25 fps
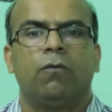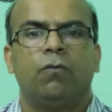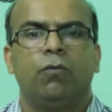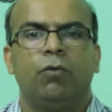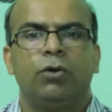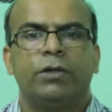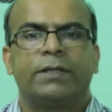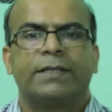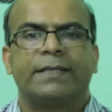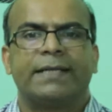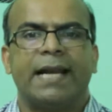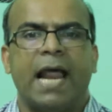
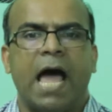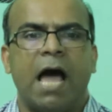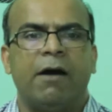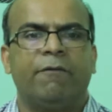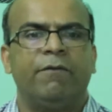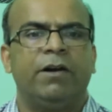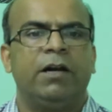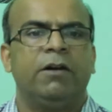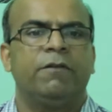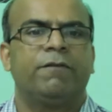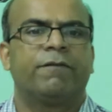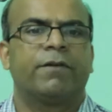would
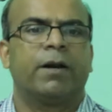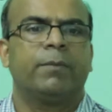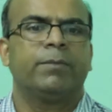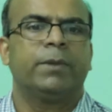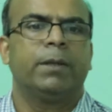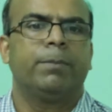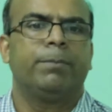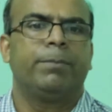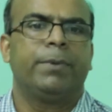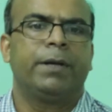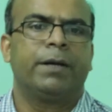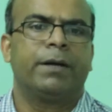travel
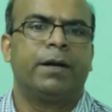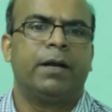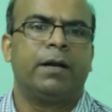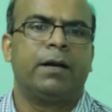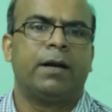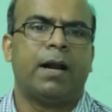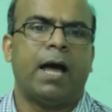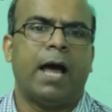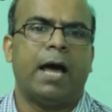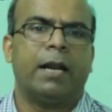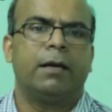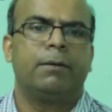from the
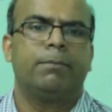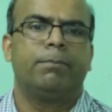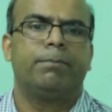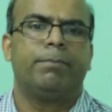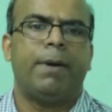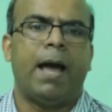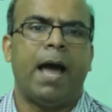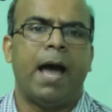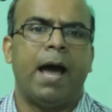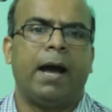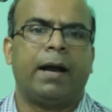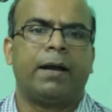mirror and
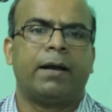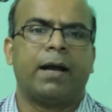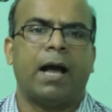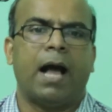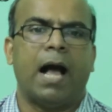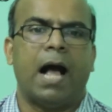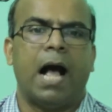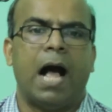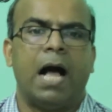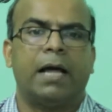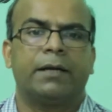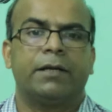
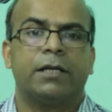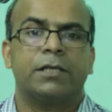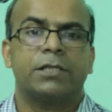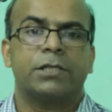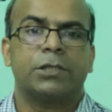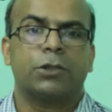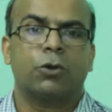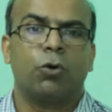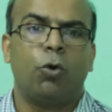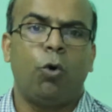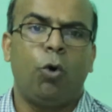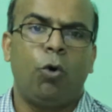back at a
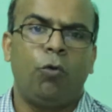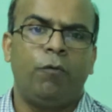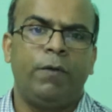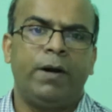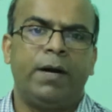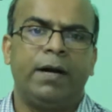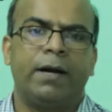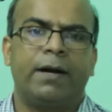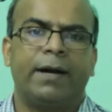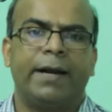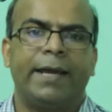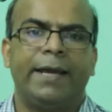
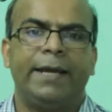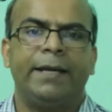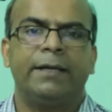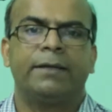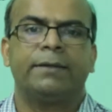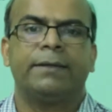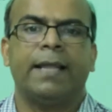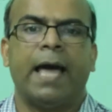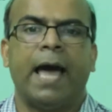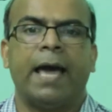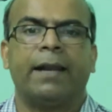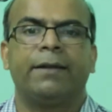slower
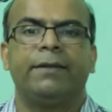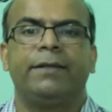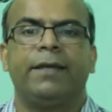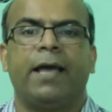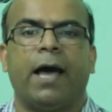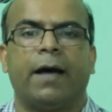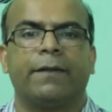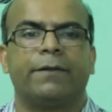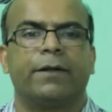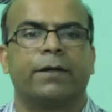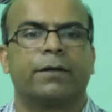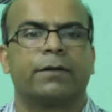rate than
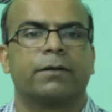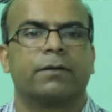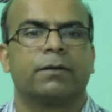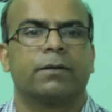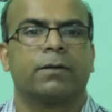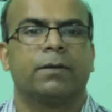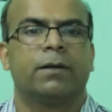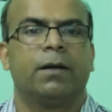the other,